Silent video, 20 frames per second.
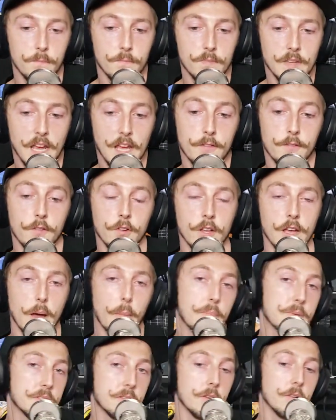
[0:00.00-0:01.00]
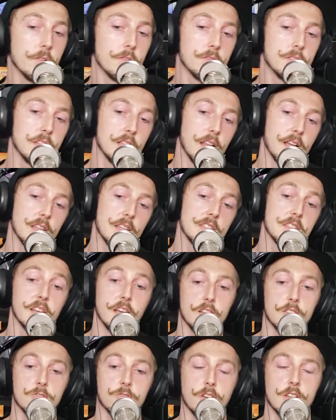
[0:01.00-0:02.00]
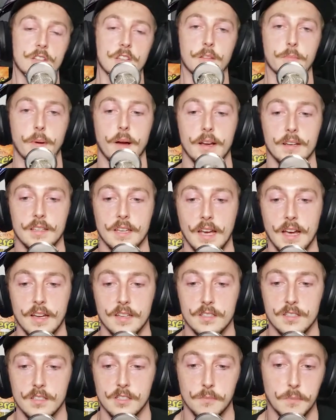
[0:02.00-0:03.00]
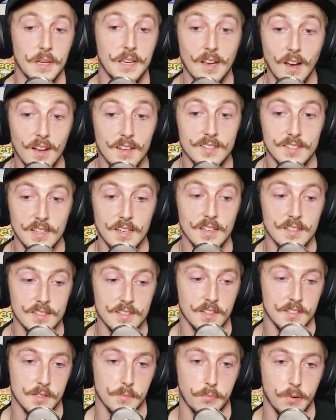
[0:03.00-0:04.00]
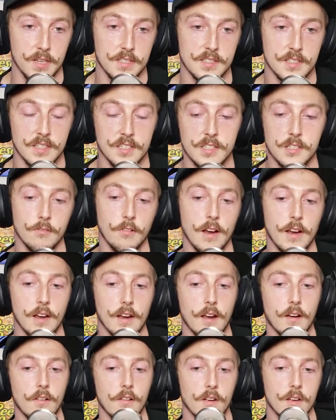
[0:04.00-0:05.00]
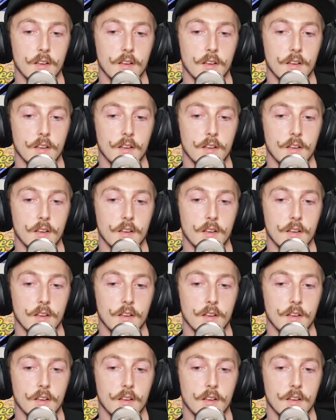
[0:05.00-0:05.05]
handful of episodes and like this next stretch of the podcast, just because it is such a pressing issue right now.